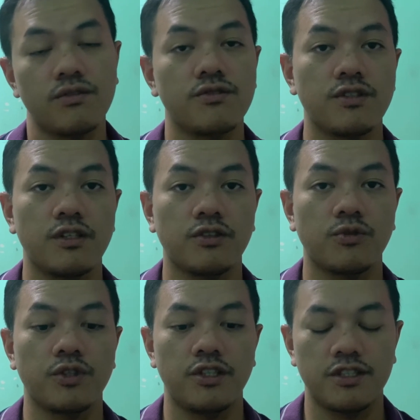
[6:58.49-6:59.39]

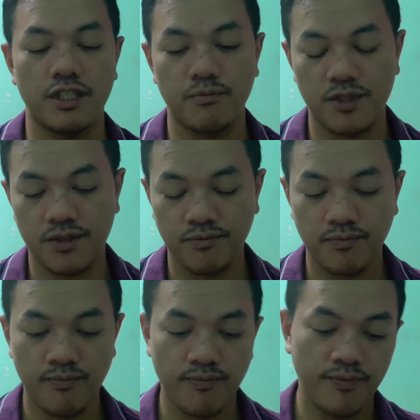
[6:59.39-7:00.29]
silicone ear tips.
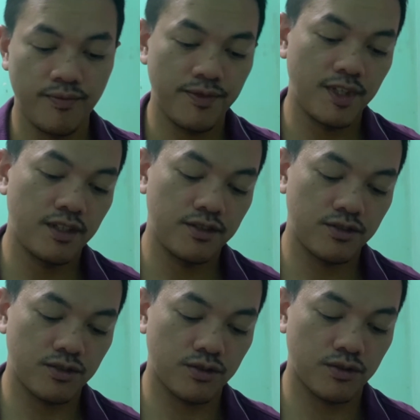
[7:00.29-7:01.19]

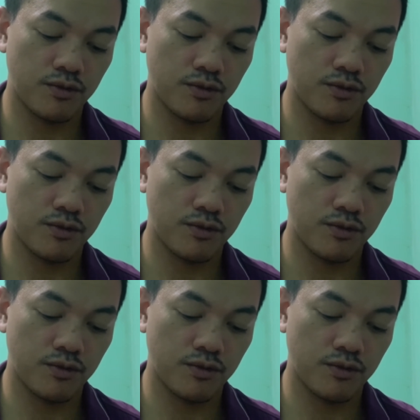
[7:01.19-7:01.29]
So,